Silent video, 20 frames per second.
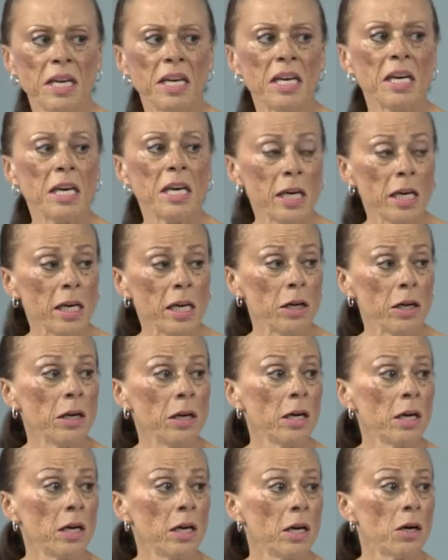
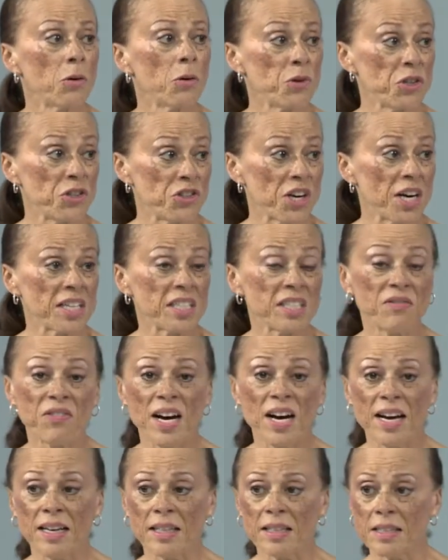he rejected
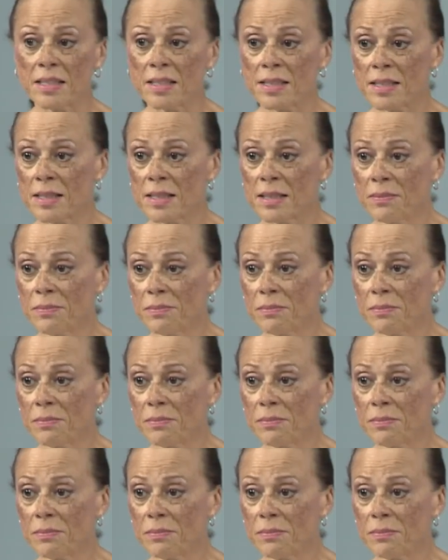violence.